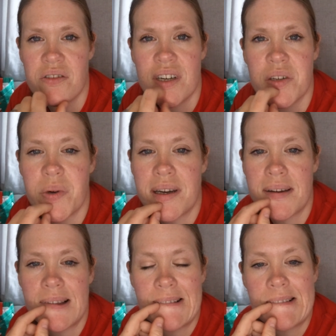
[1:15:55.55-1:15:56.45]
or underwear?
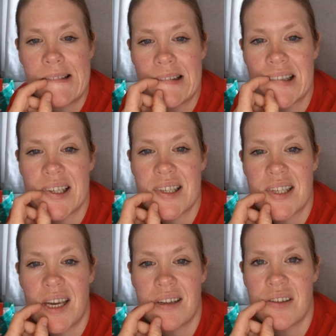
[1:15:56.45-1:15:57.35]
That's
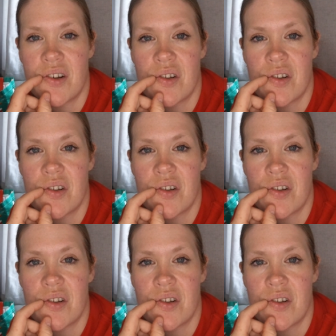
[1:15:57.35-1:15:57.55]
sad.